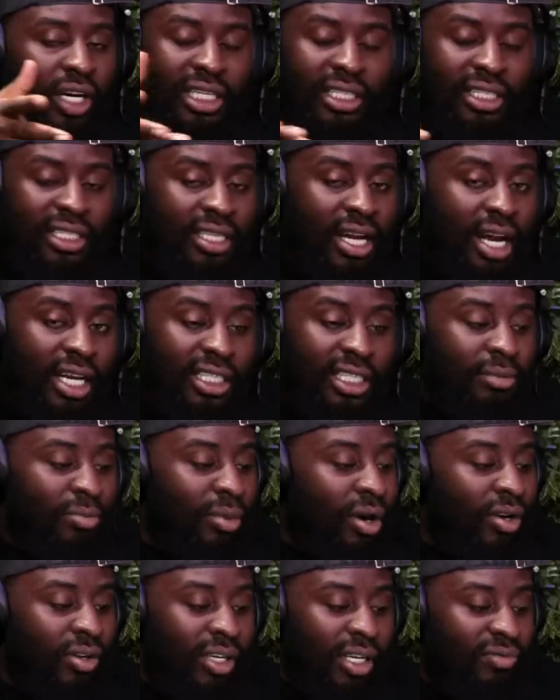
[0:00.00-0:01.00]
the study,
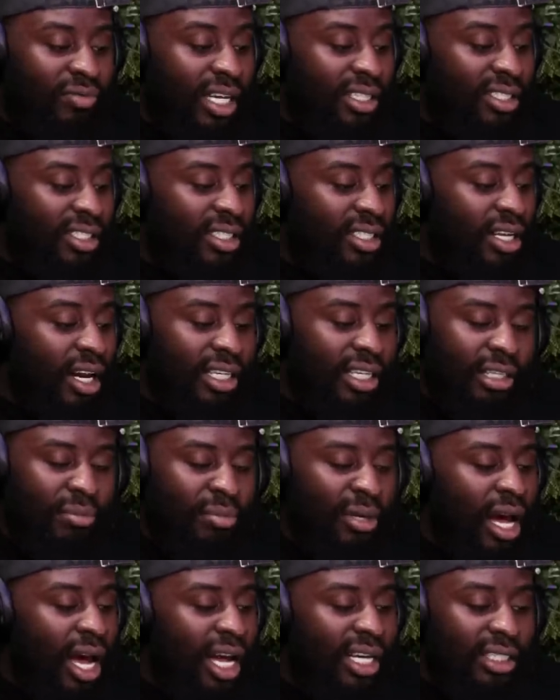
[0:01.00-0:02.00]
bro. If there's a study
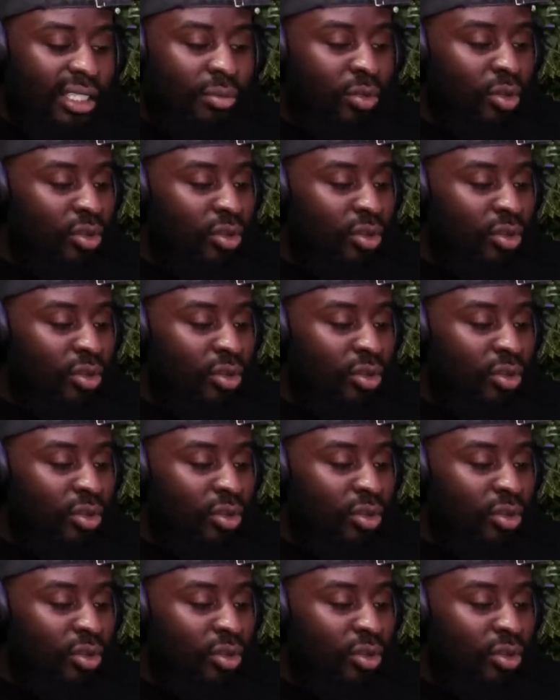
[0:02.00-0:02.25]
behind it, we'll